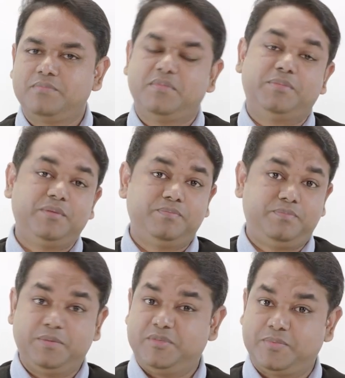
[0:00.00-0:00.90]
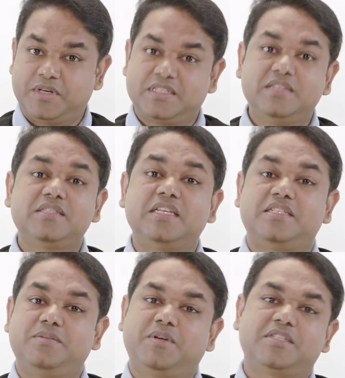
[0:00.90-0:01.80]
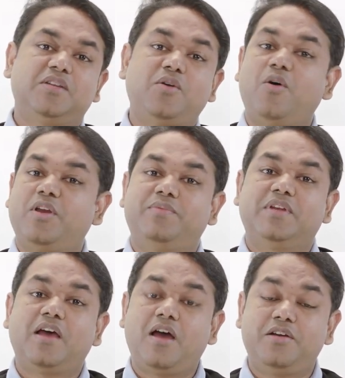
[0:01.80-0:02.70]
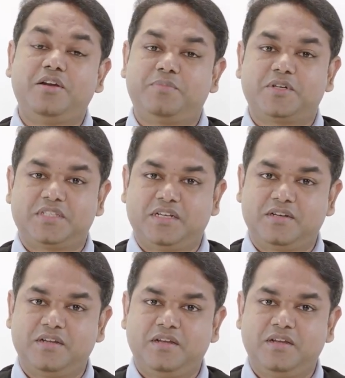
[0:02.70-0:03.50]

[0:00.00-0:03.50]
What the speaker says: maybe 50%, 60%, or even 100%.